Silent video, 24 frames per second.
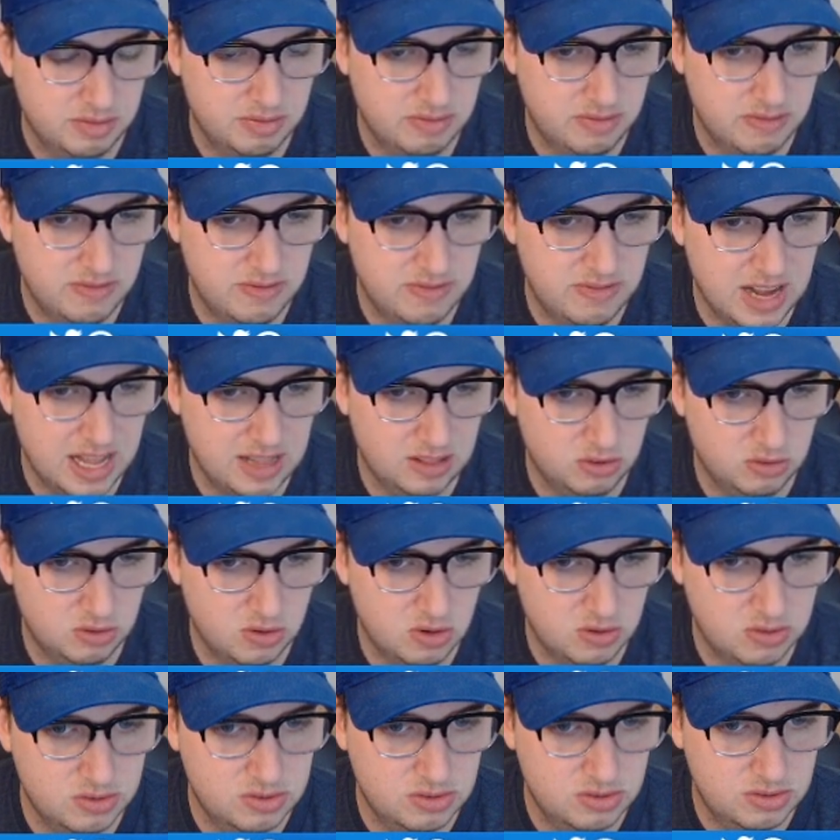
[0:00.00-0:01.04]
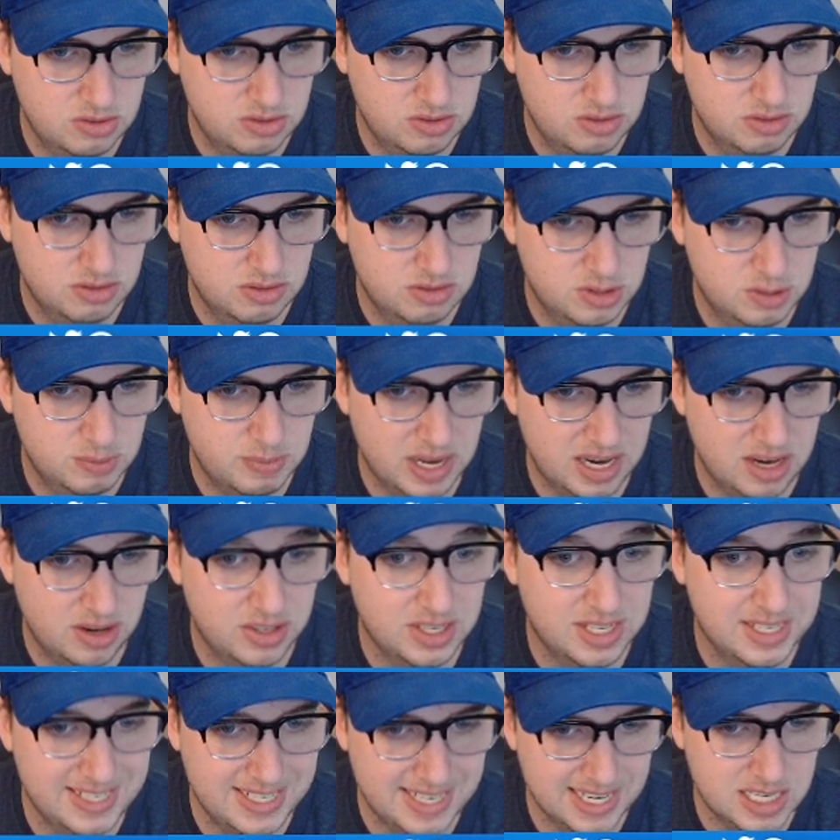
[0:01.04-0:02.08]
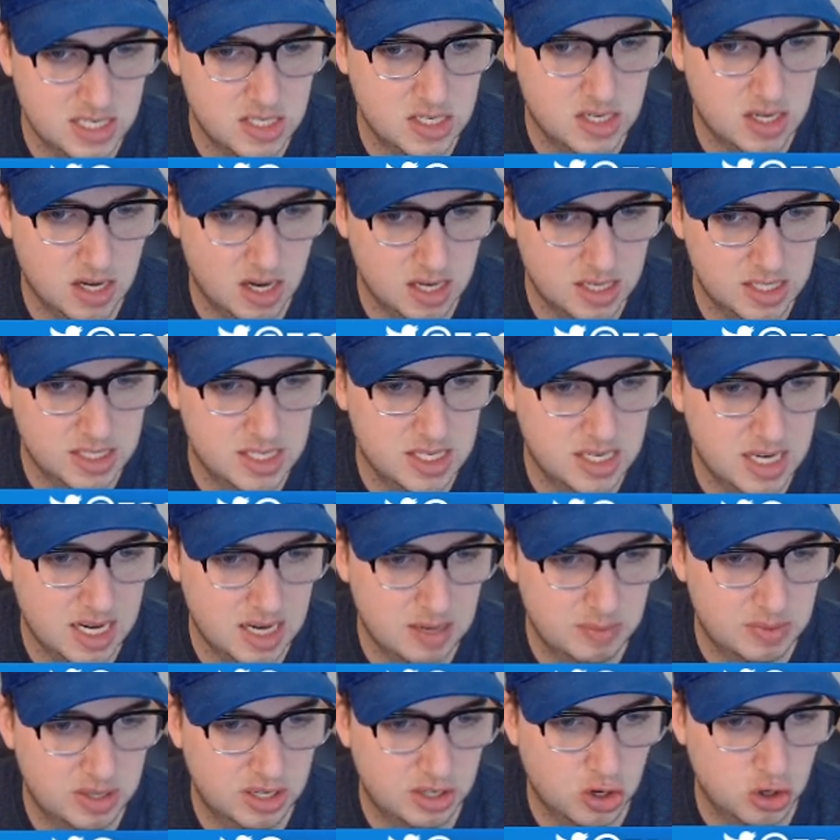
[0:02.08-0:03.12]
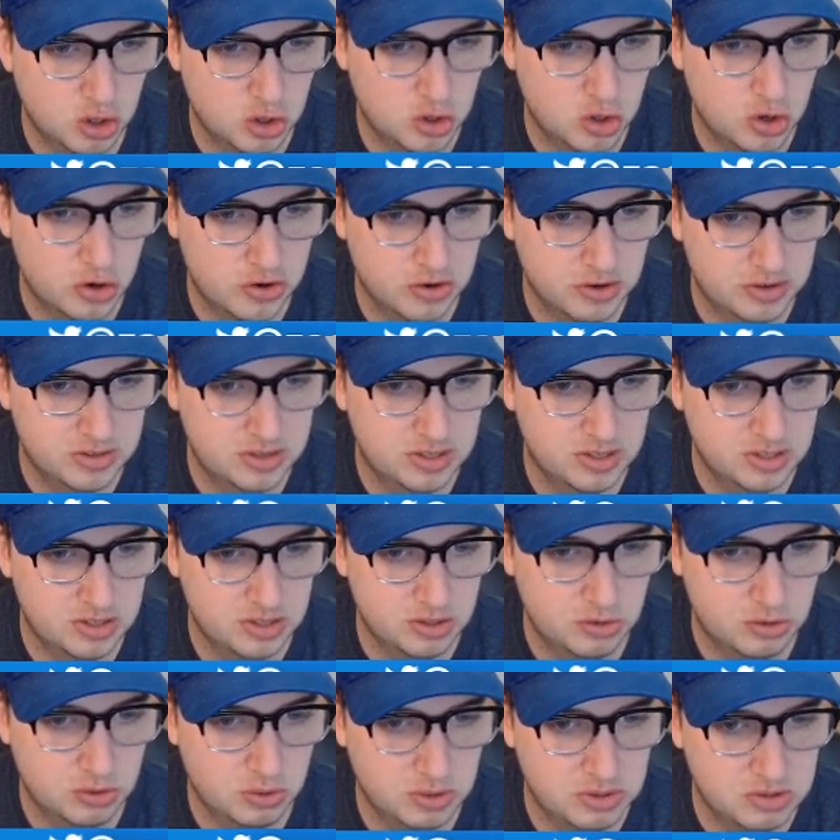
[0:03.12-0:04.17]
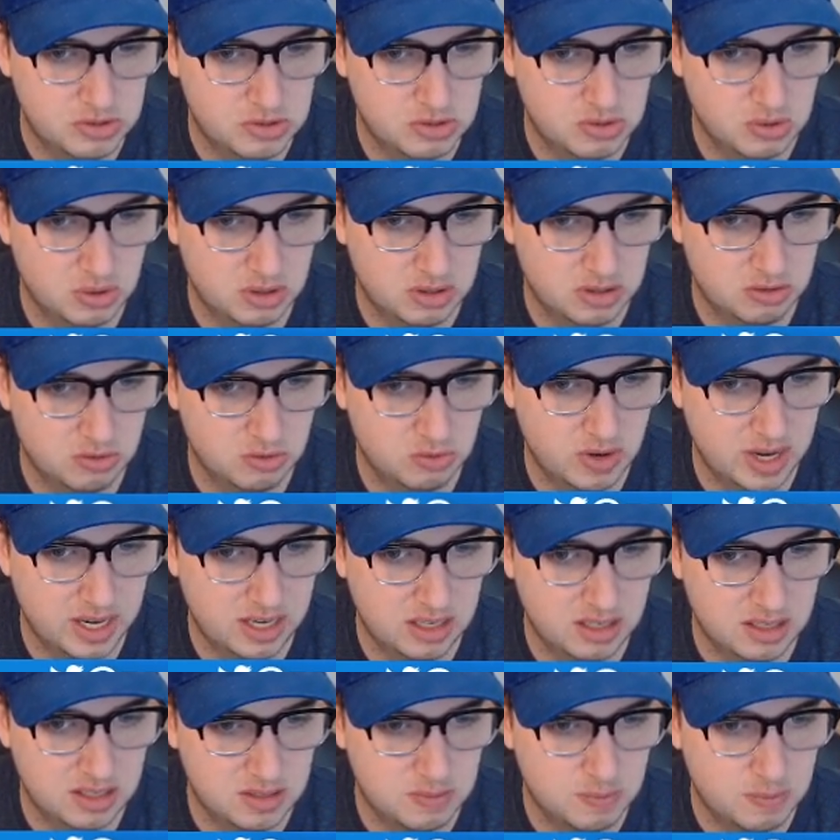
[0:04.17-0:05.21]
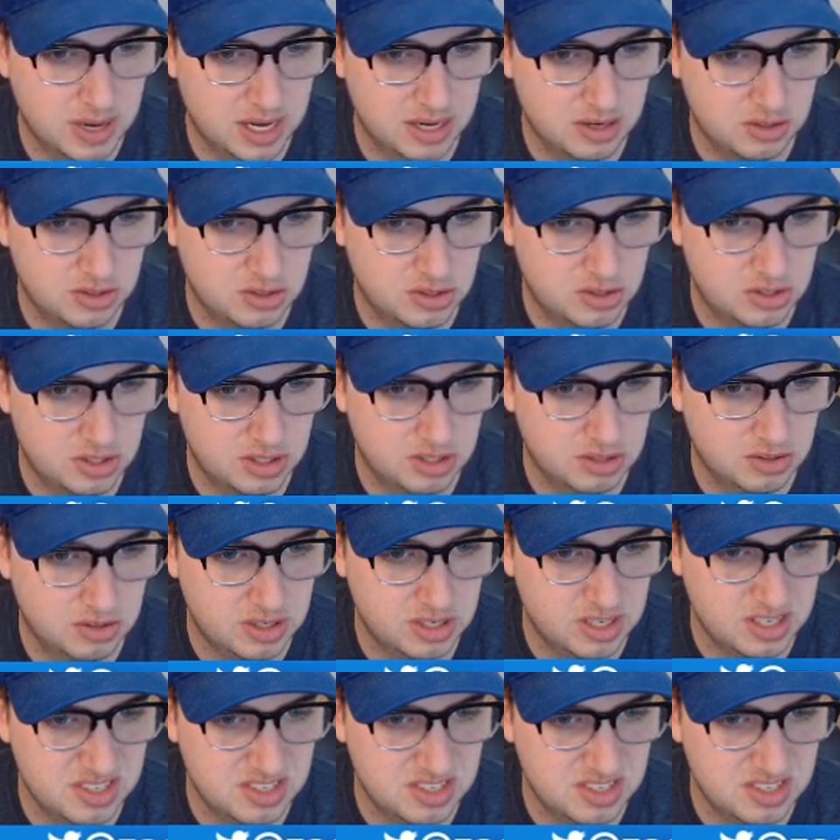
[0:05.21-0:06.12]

Valoros spat out the dead god's name like a curse as he drew his sword and readied his battered shield.